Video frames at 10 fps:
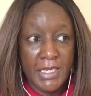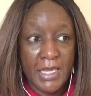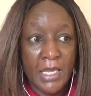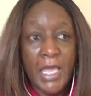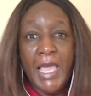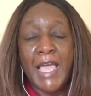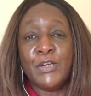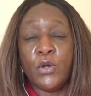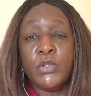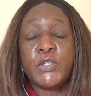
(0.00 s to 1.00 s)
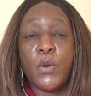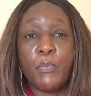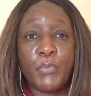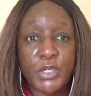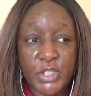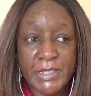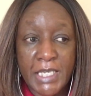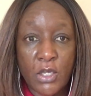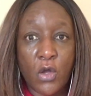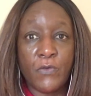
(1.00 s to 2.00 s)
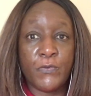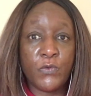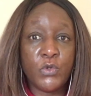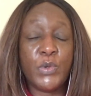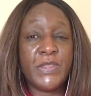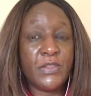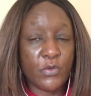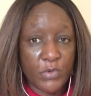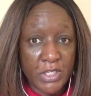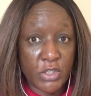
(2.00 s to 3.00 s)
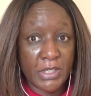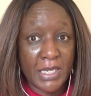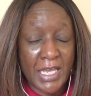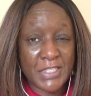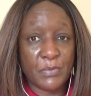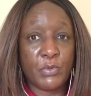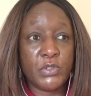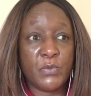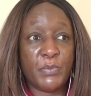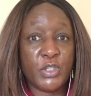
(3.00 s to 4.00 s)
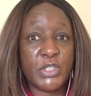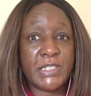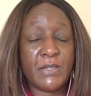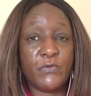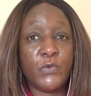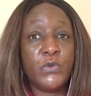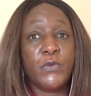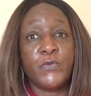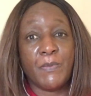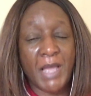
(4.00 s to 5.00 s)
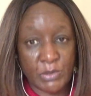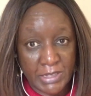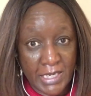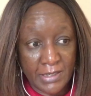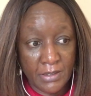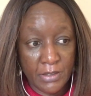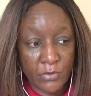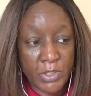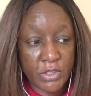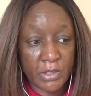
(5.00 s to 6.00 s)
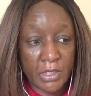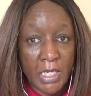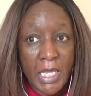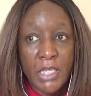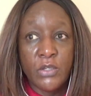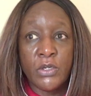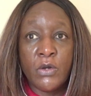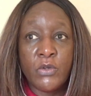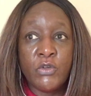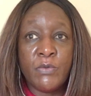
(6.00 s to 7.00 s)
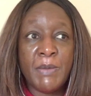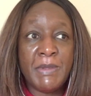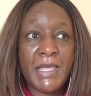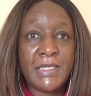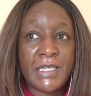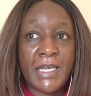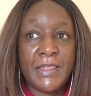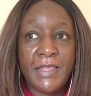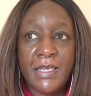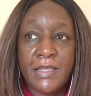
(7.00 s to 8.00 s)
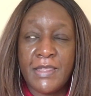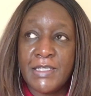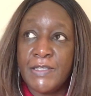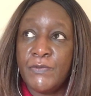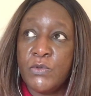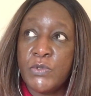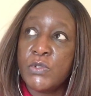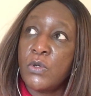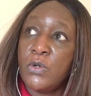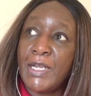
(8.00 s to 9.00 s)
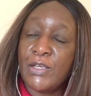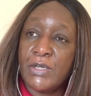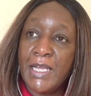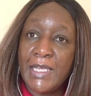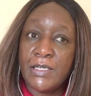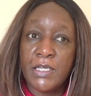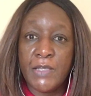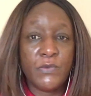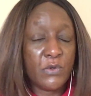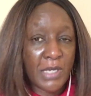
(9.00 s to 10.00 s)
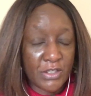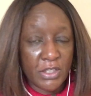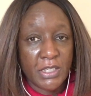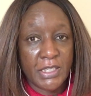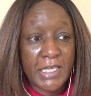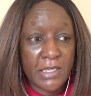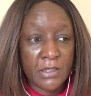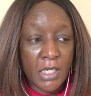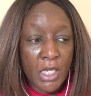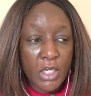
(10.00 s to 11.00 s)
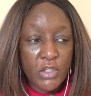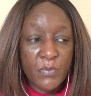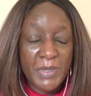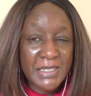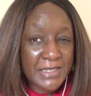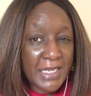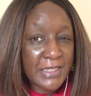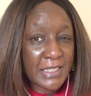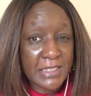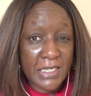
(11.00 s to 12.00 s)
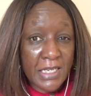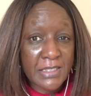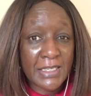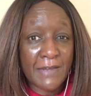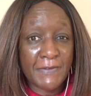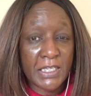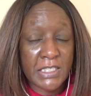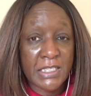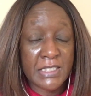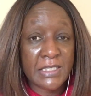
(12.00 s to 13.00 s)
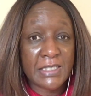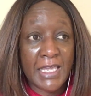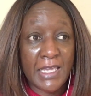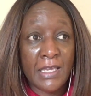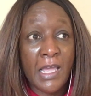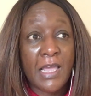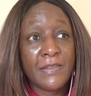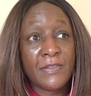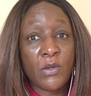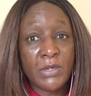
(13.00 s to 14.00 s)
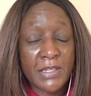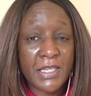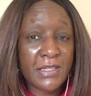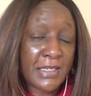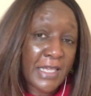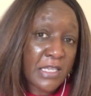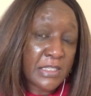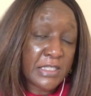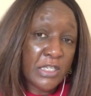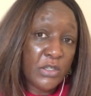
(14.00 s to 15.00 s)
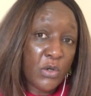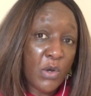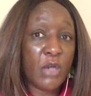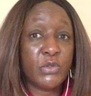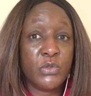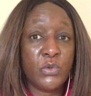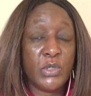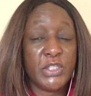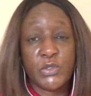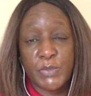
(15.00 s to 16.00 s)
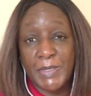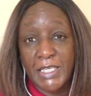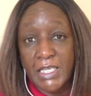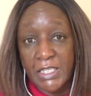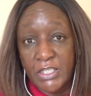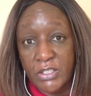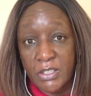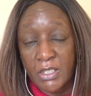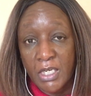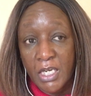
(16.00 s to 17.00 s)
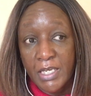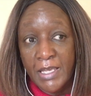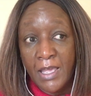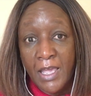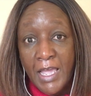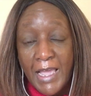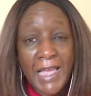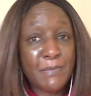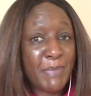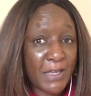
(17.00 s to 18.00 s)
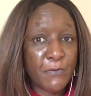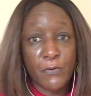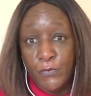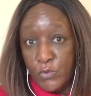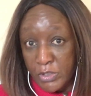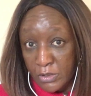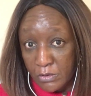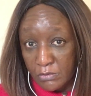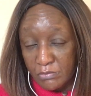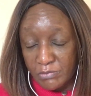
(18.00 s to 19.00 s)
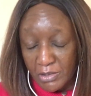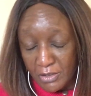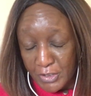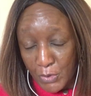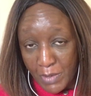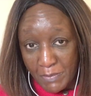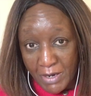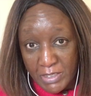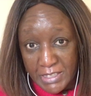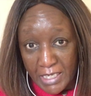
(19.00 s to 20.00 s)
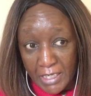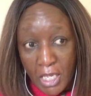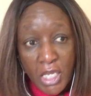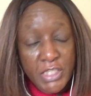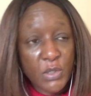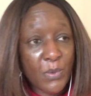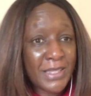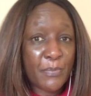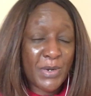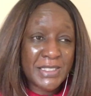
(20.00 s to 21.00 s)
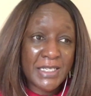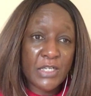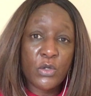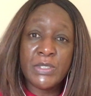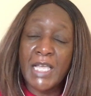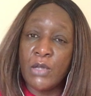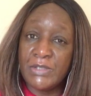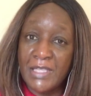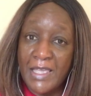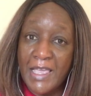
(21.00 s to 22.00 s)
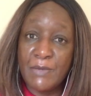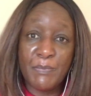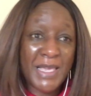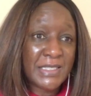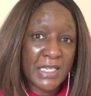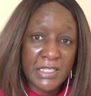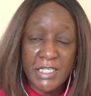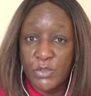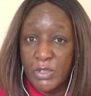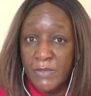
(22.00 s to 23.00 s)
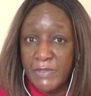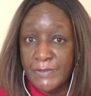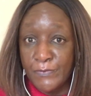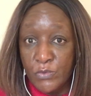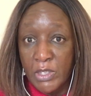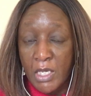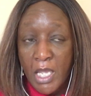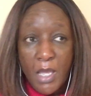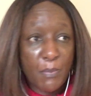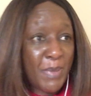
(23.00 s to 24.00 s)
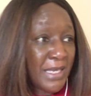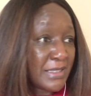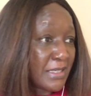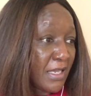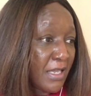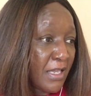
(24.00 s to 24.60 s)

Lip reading: Yeah, and also purchasing of food within the region as opposed to purchasing food from outside the region. You know, you remember that I think that if you saw like online, if you're actually keen, you've been seeing Tanzanians laughing at us and saying that the only thing that Kenyans need know how to do is to speak English, yeah, and beg for food. So embarrassing. So when the president goes out there and begs India to give us food, begs